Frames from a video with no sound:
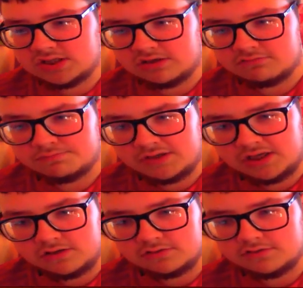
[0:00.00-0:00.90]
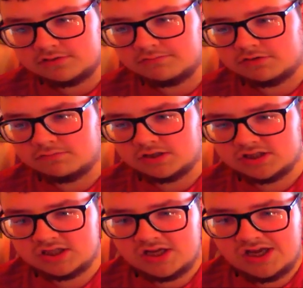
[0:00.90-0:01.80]
That would be a good stream to
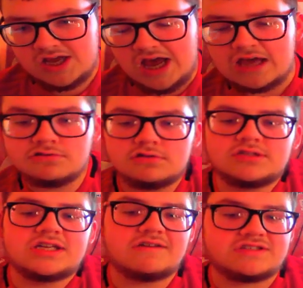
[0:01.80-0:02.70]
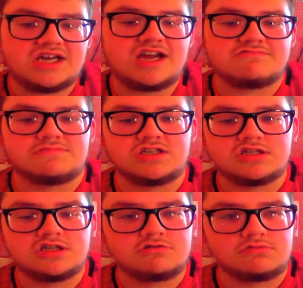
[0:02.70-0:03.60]
watch. I don't have time to
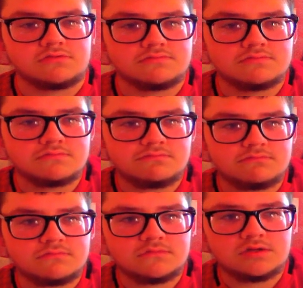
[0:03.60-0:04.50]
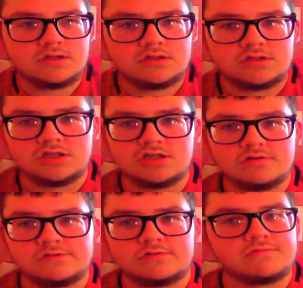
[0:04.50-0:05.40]
do
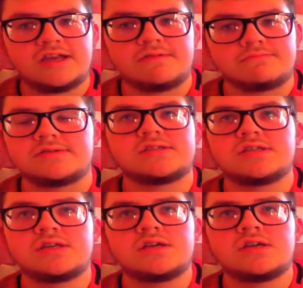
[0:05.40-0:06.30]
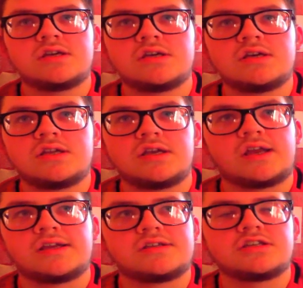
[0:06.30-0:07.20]
streams,
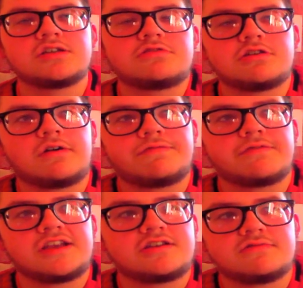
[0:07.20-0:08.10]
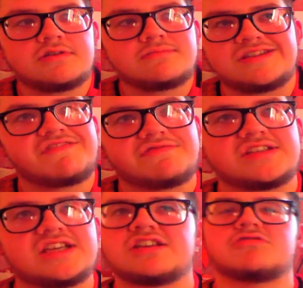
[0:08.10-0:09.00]
like to do 2 or 3 streams
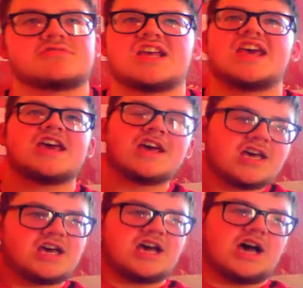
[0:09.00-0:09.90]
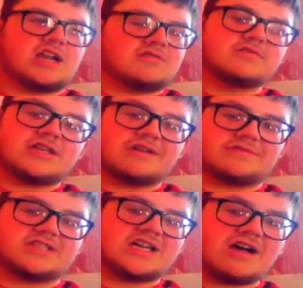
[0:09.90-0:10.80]
every single day. I don't
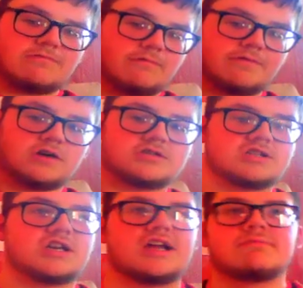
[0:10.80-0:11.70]
have the time, unfortunately.